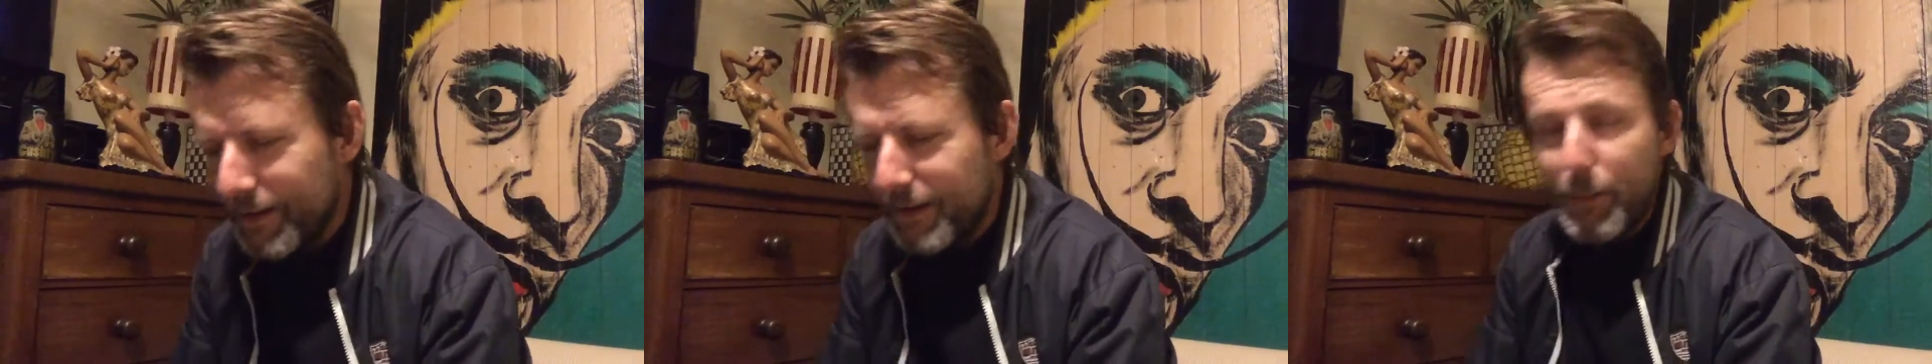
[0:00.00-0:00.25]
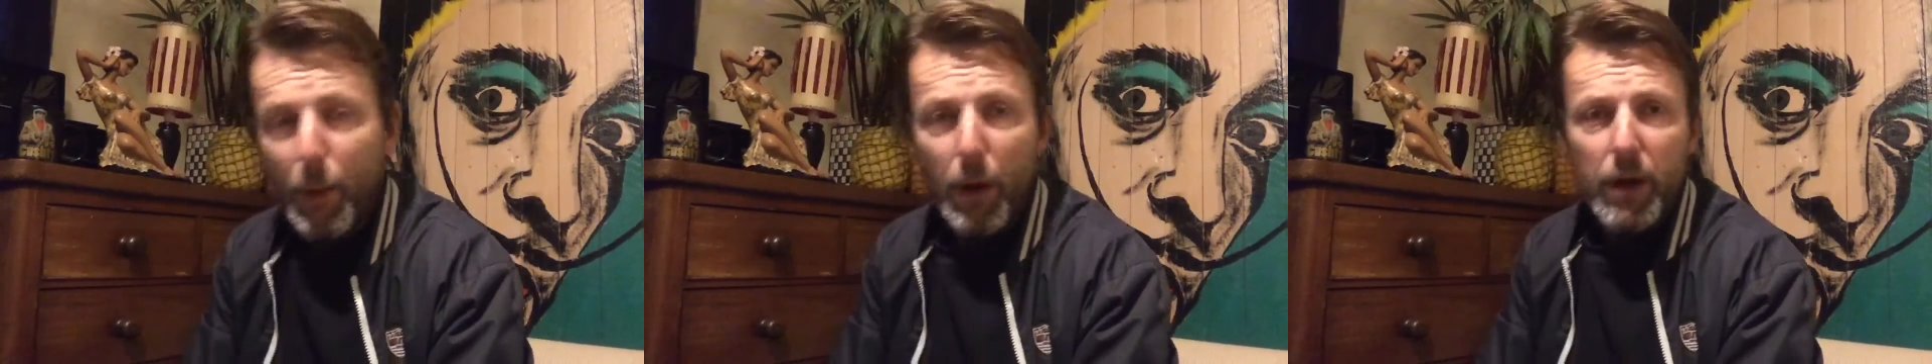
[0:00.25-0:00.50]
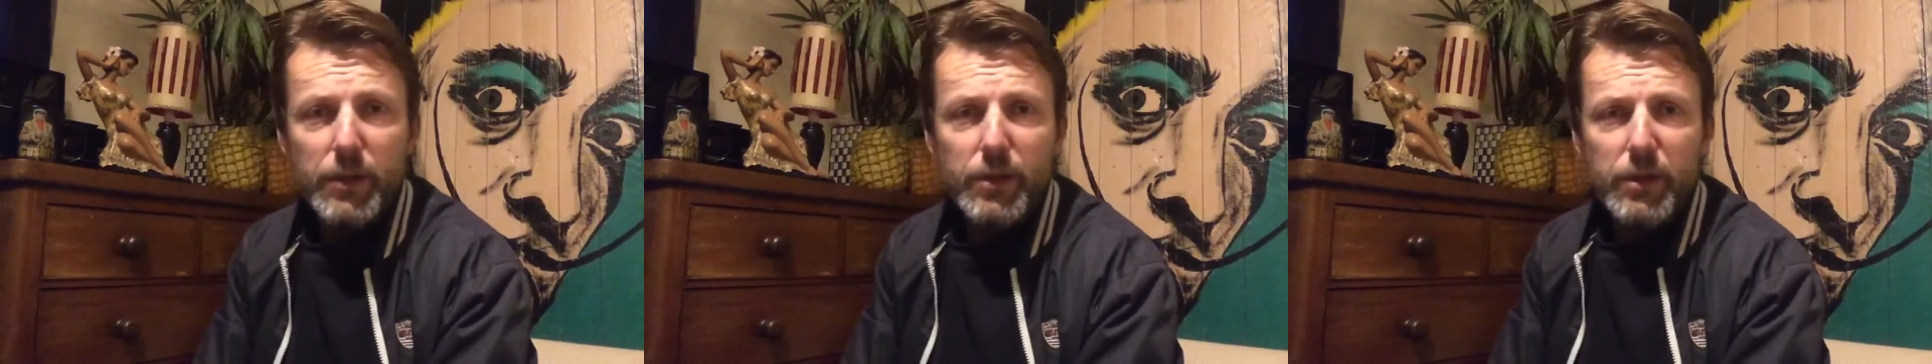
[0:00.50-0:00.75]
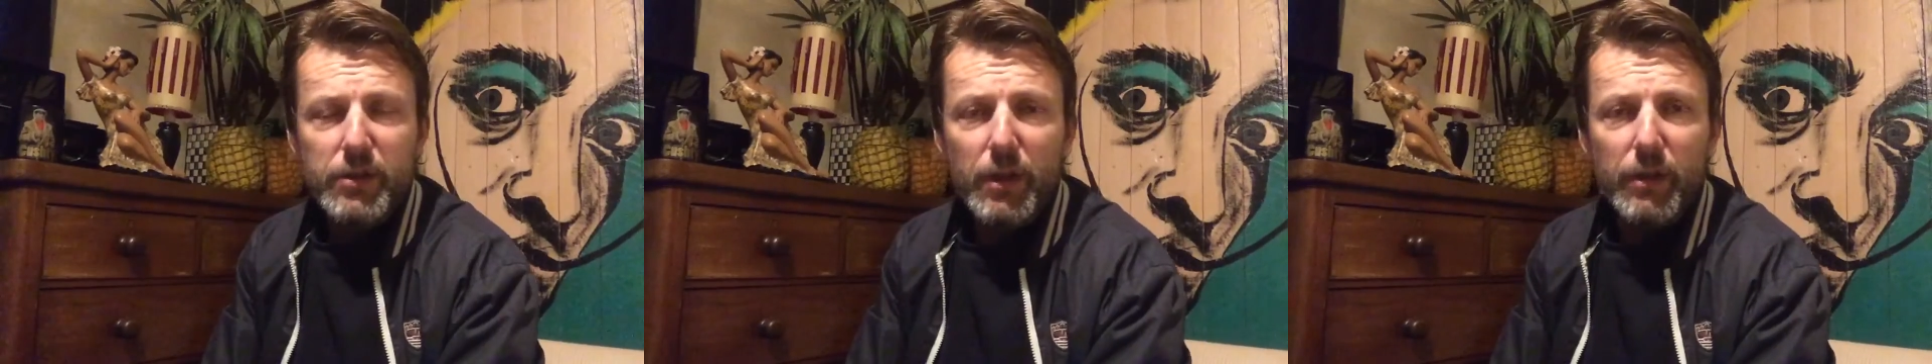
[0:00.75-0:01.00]
You might injure
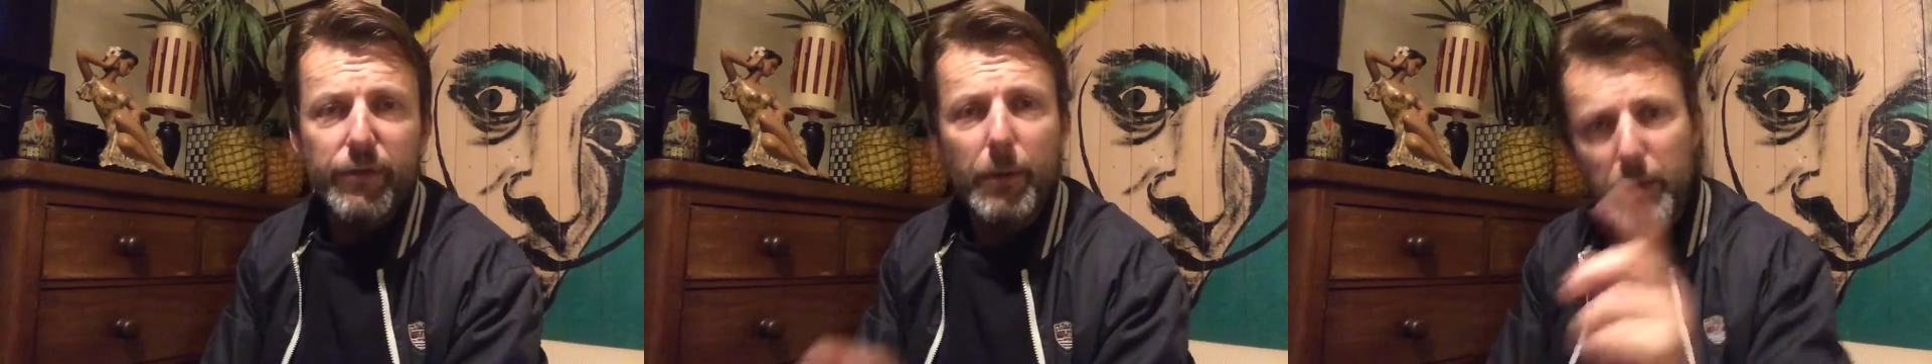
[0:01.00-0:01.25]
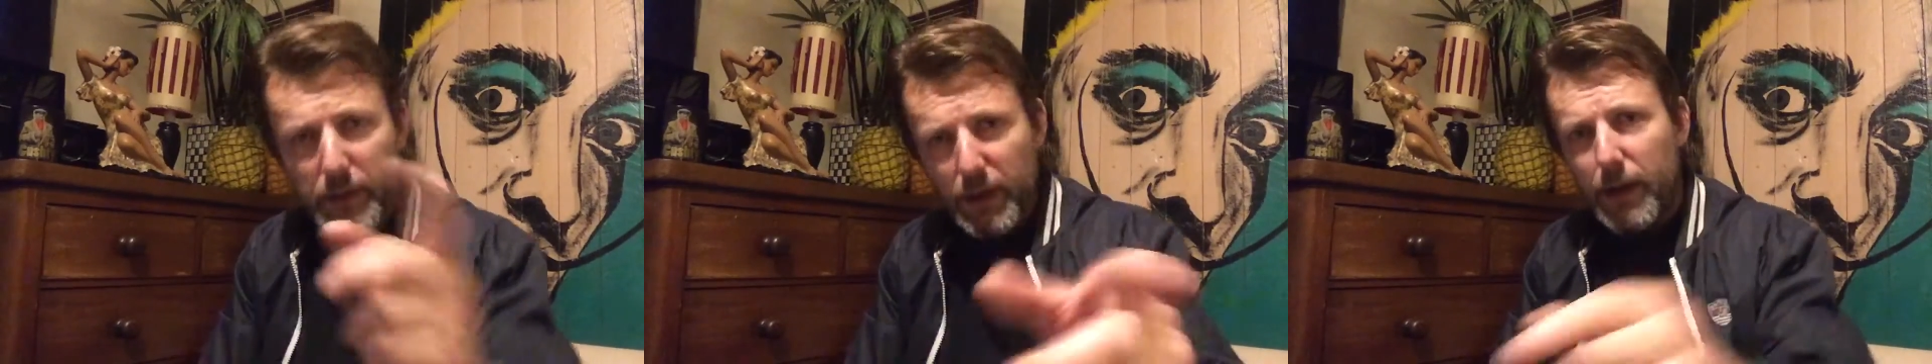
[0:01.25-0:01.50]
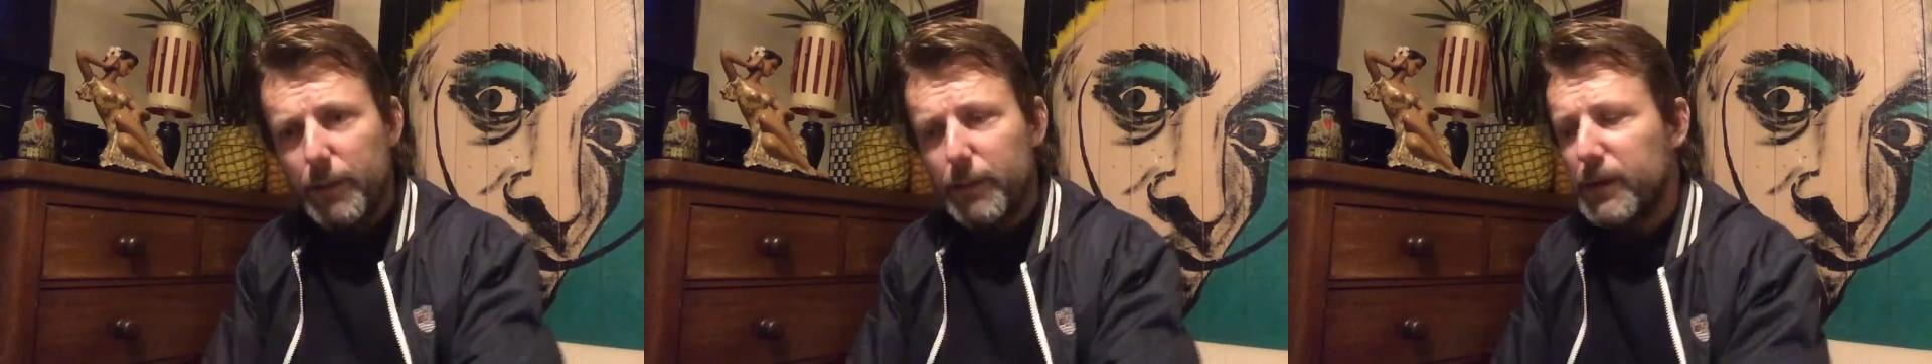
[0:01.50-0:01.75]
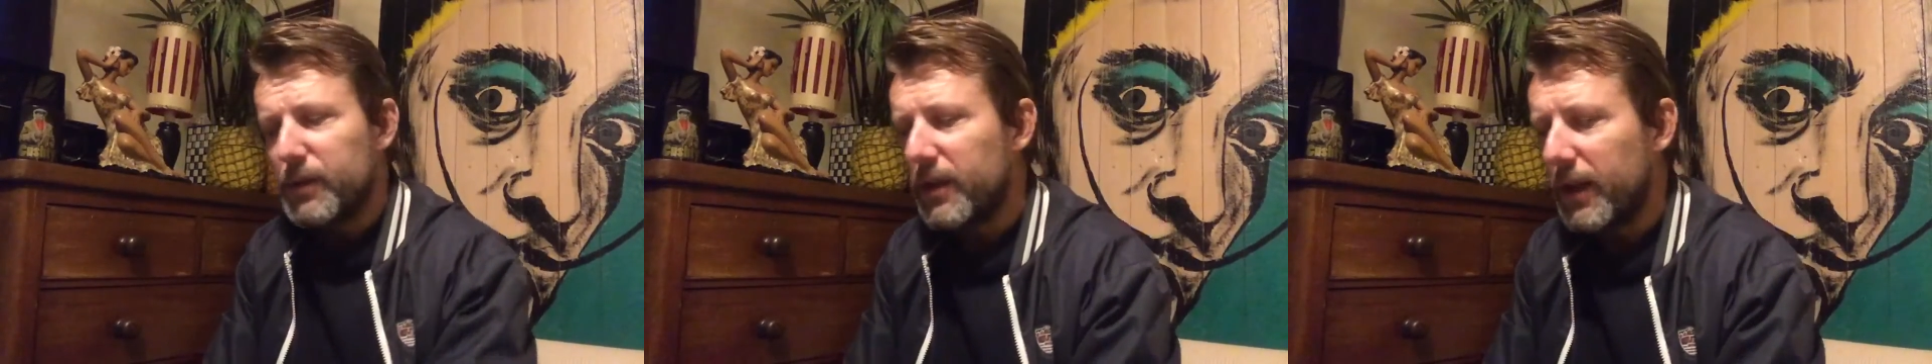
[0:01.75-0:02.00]
yourself. I am going
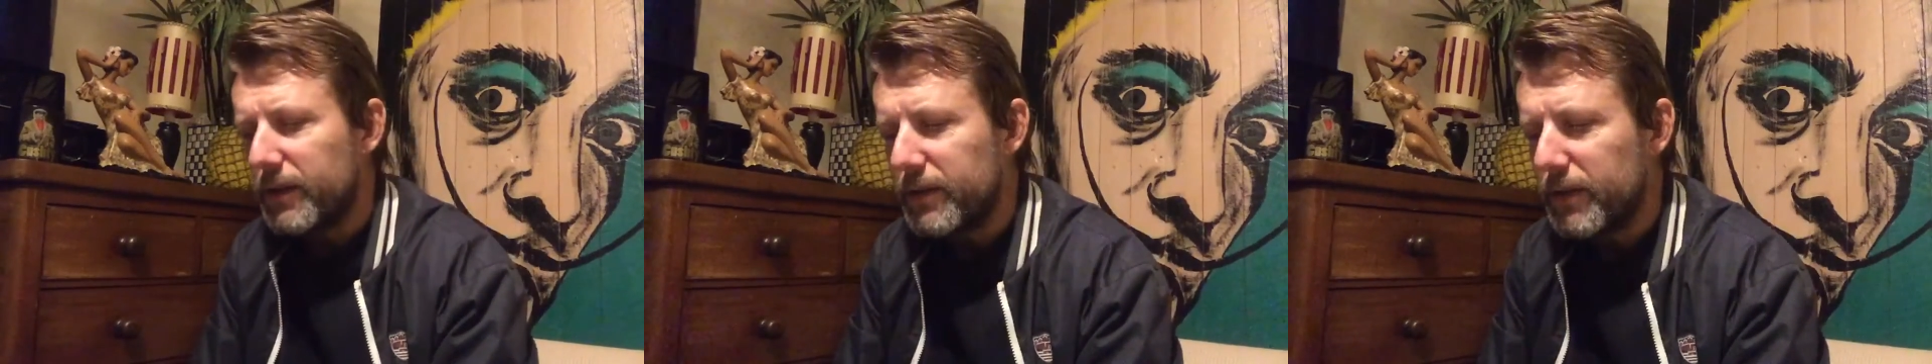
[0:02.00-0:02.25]
to say it.